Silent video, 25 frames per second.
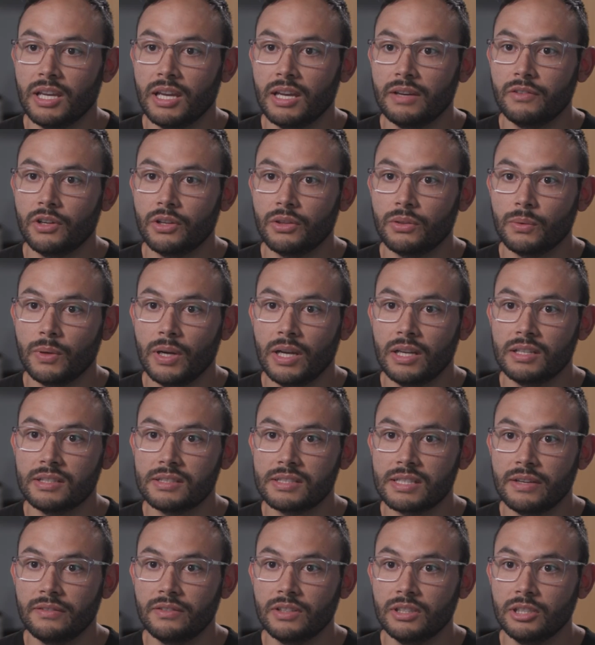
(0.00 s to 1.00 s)
they have
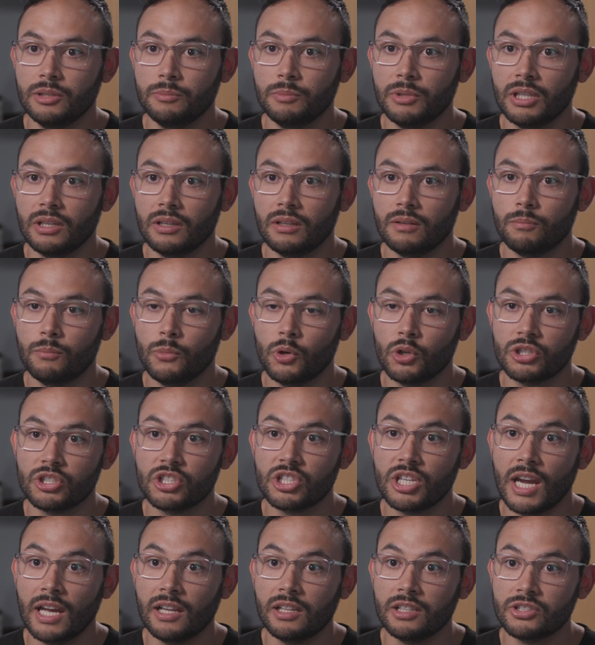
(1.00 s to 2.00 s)
arthritis, have a little bit more
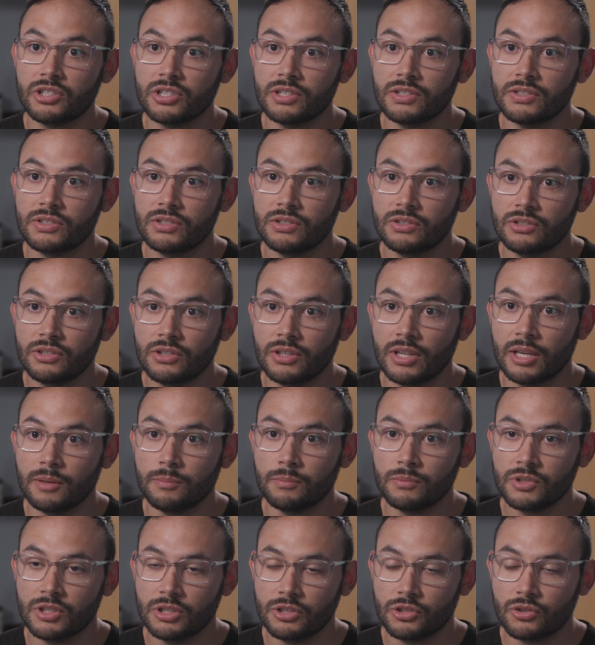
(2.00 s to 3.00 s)
challenges to
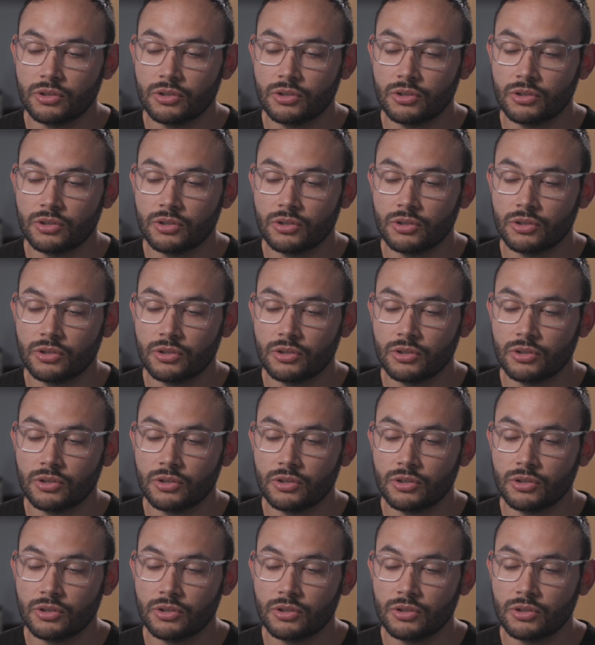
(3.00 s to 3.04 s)
them to